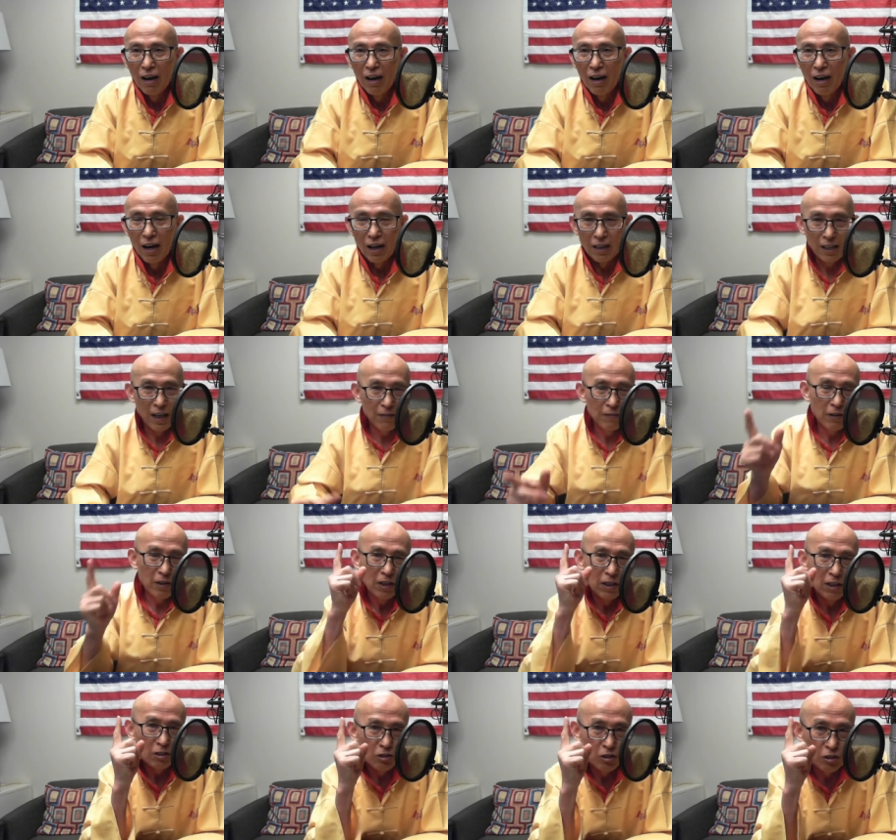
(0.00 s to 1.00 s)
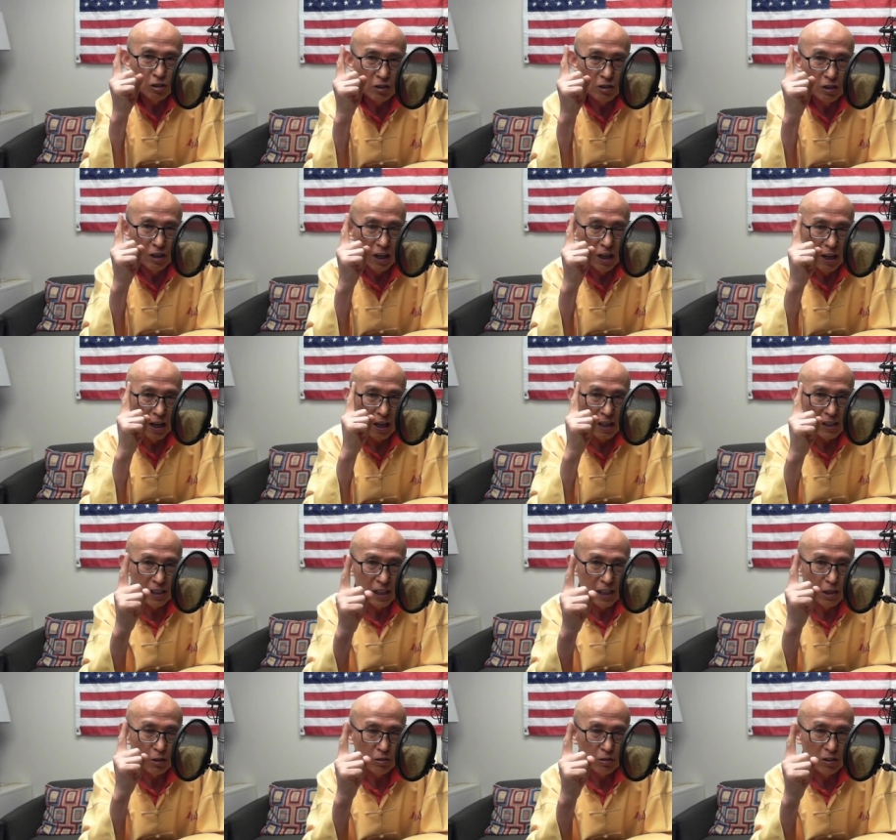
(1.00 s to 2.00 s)
I never took a
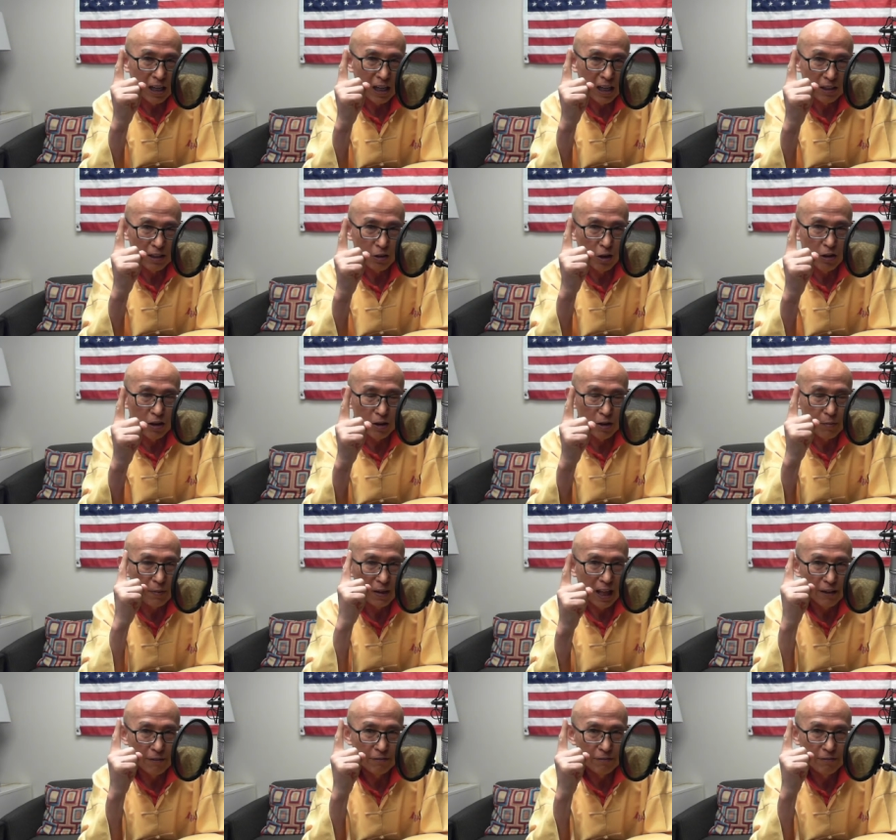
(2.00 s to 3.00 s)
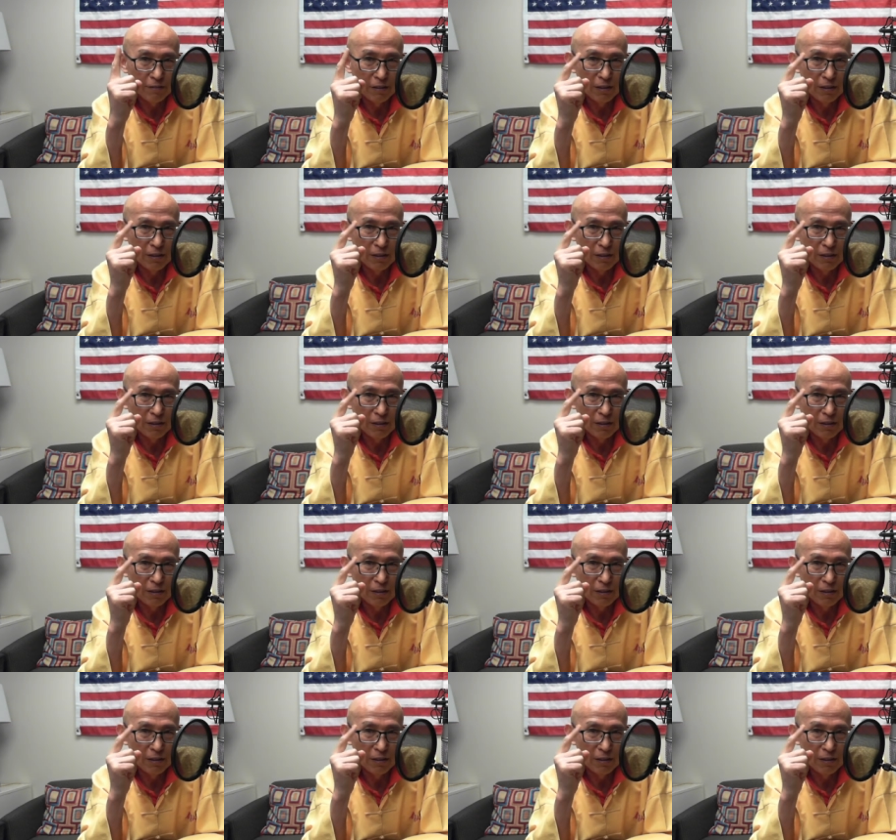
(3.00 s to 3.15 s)
single Tylenol in my life.